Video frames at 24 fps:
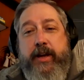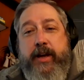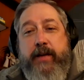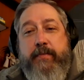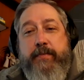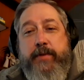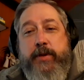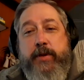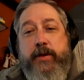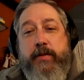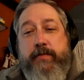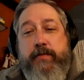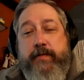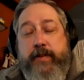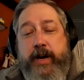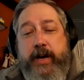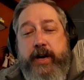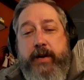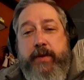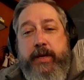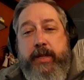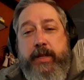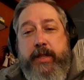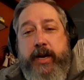You can
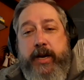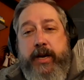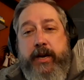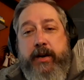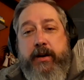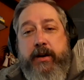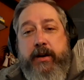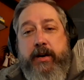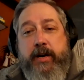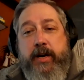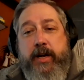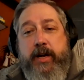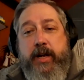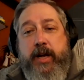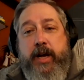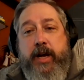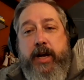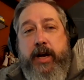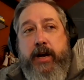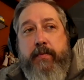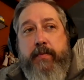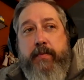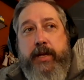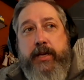find me there.
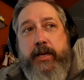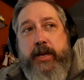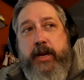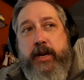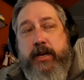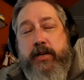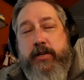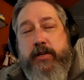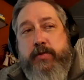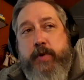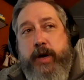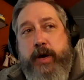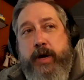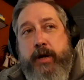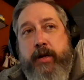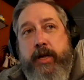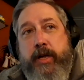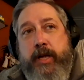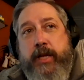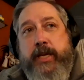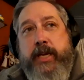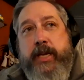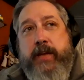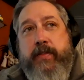And as well,
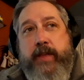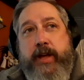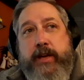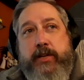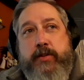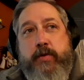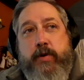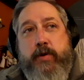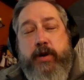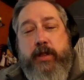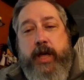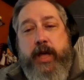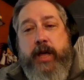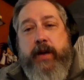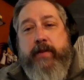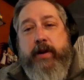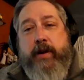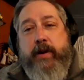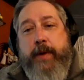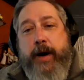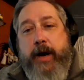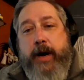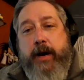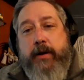again, that's where a lot of
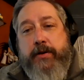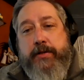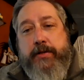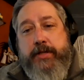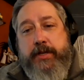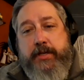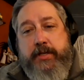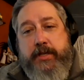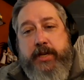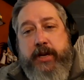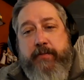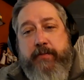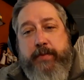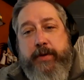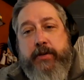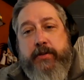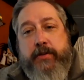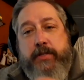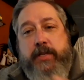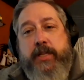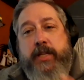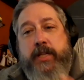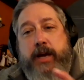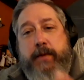our policy stuff, but
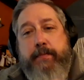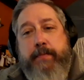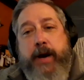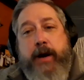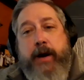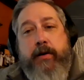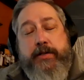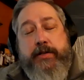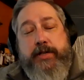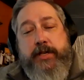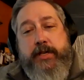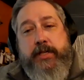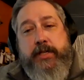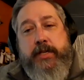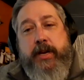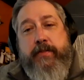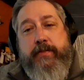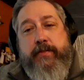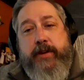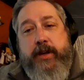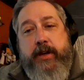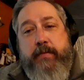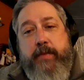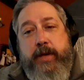you'll see that policy
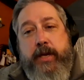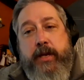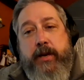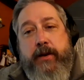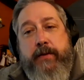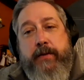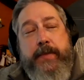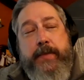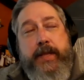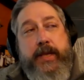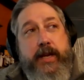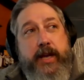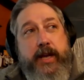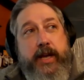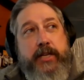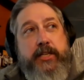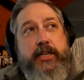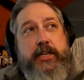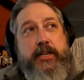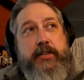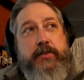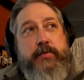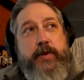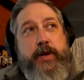stuff come in.
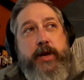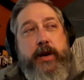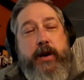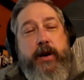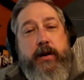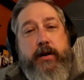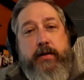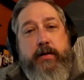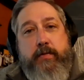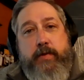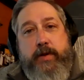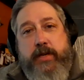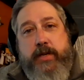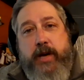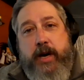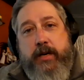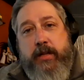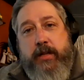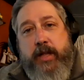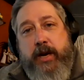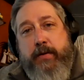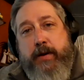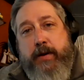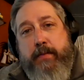And since we
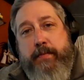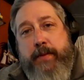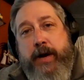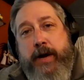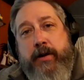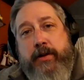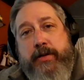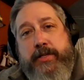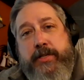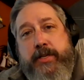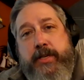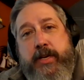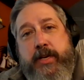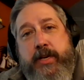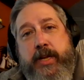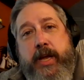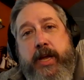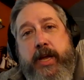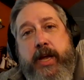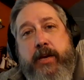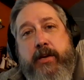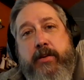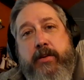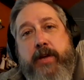talked a lot about policy
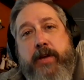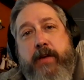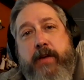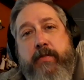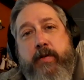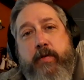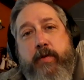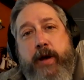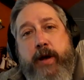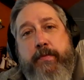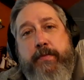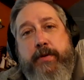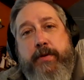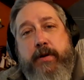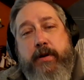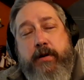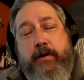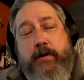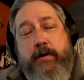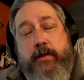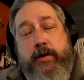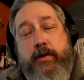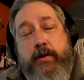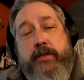today, I do have
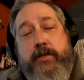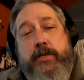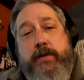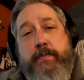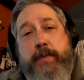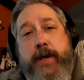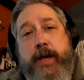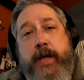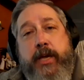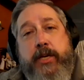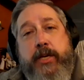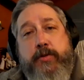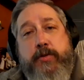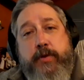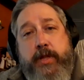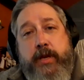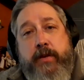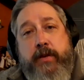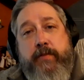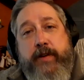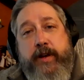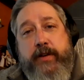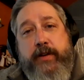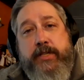there is a page
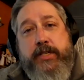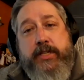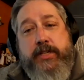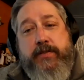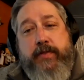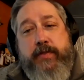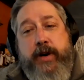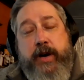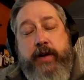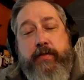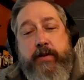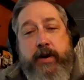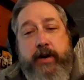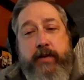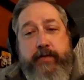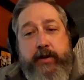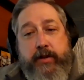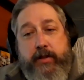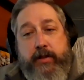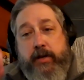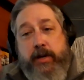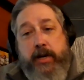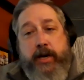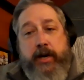within Pheasants Forever. If
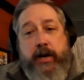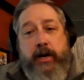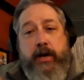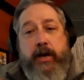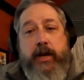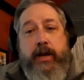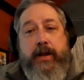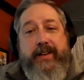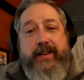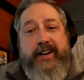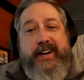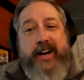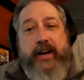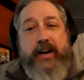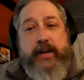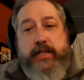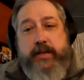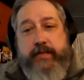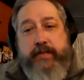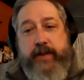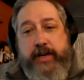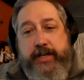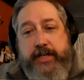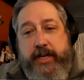you look under
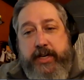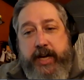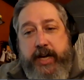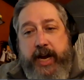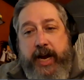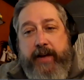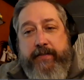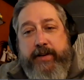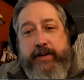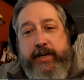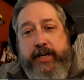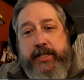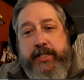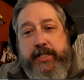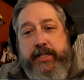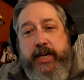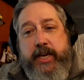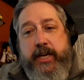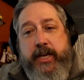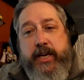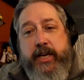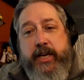conservation advocacy,